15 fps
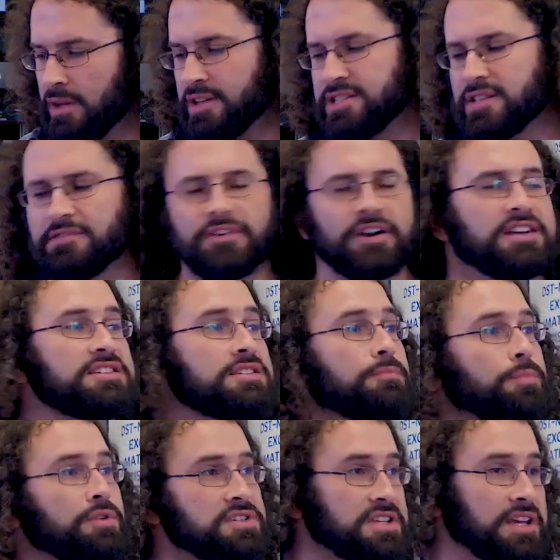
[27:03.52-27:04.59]
This is a very
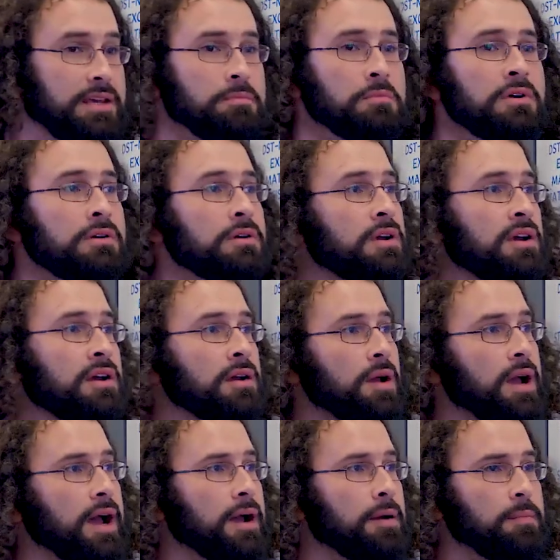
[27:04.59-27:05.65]
simple scheme,
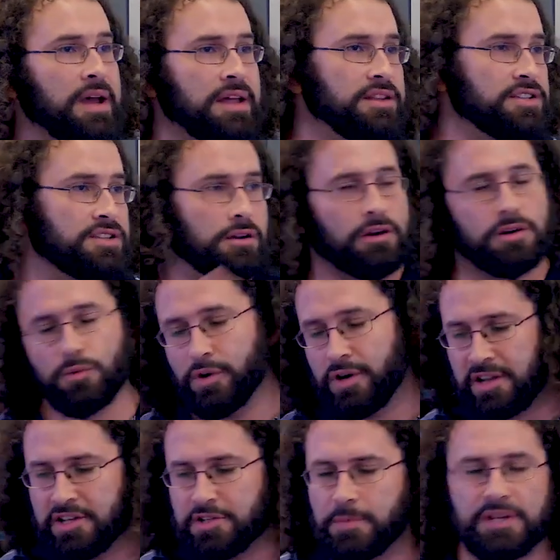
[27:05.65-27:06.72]
and there's a lot of
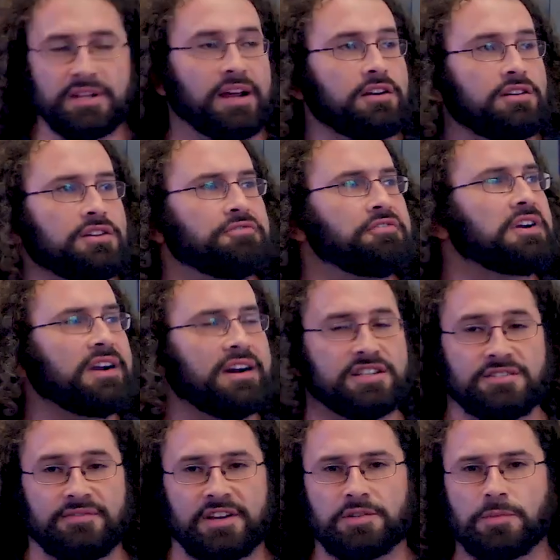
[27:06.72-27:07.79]
work that's been done on different
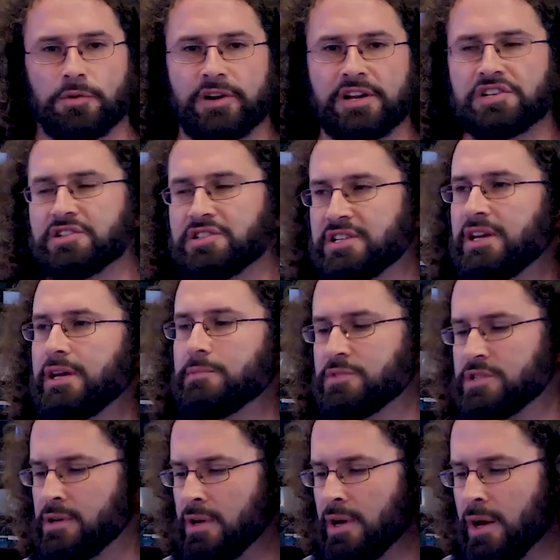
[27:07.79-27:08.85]
kinds of exploration
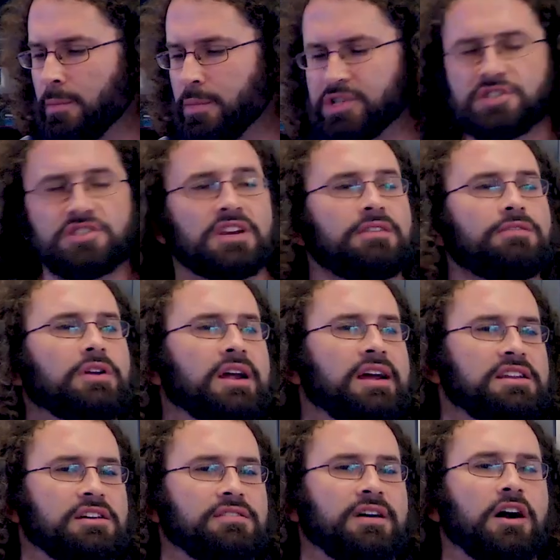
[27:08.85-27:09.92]
schemes. But just to give you an
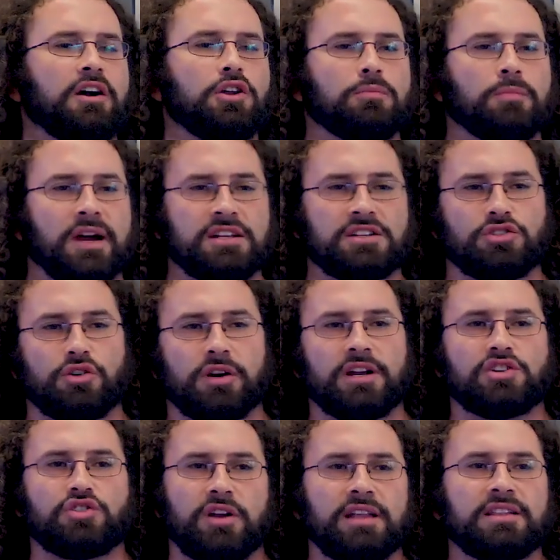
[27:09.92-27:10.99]
idea of how you might
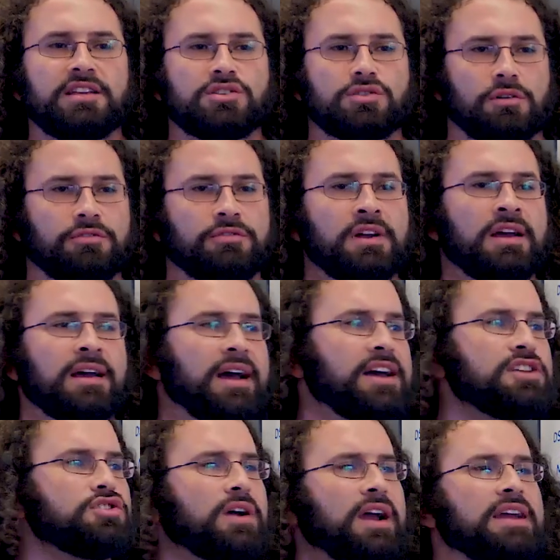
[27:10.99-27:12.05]
try and trade these off.
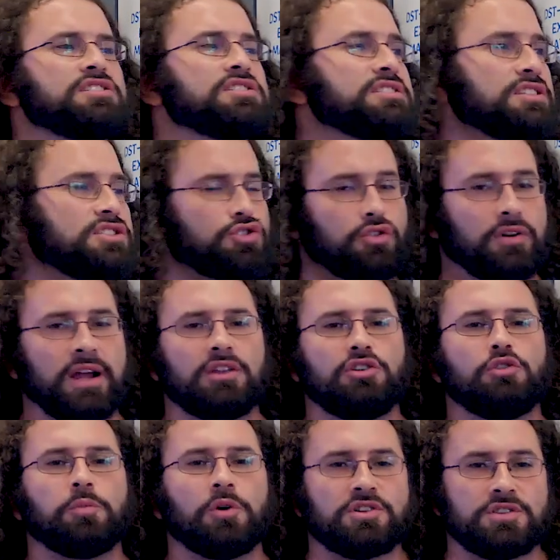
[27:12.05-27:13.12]
As your agent is
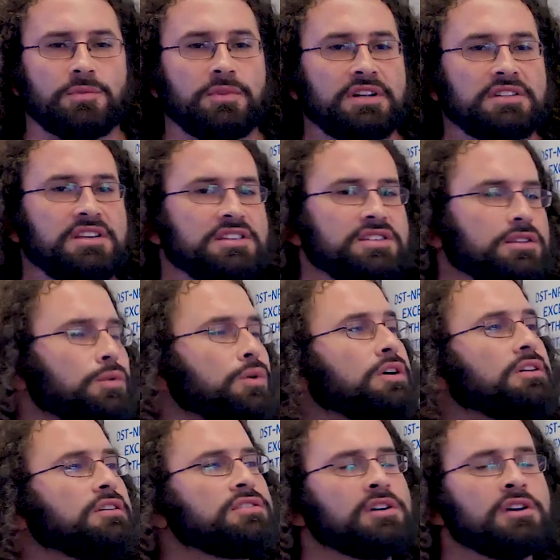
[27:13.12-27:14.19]
trying new possibilities in the
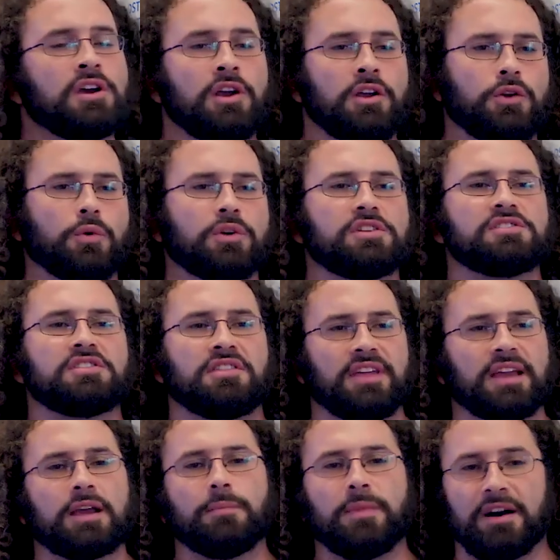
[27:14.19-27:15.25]
world, you wanted to
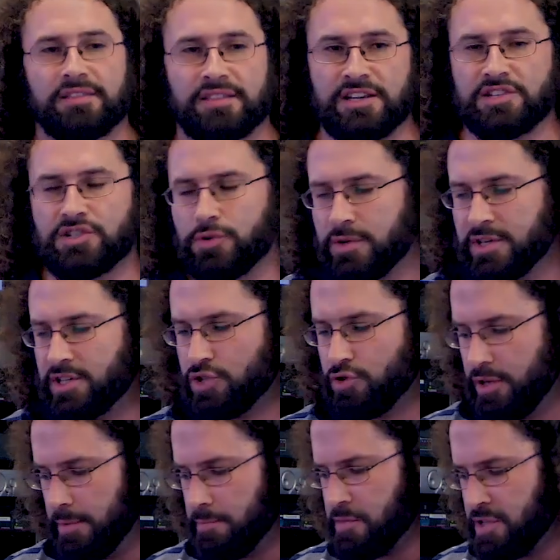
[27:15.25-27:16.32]
think about these two
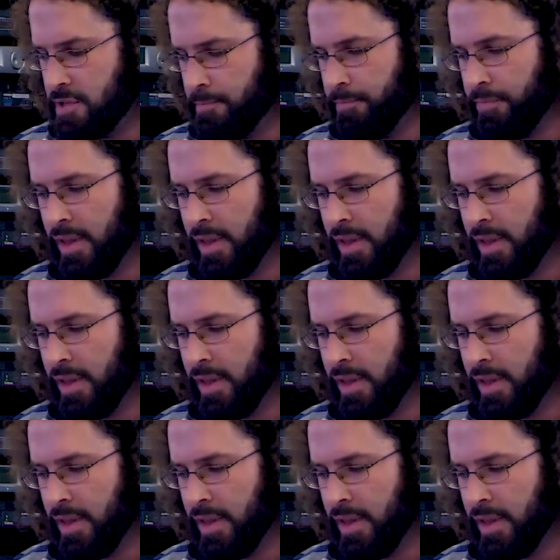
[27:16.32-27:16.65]
extremes.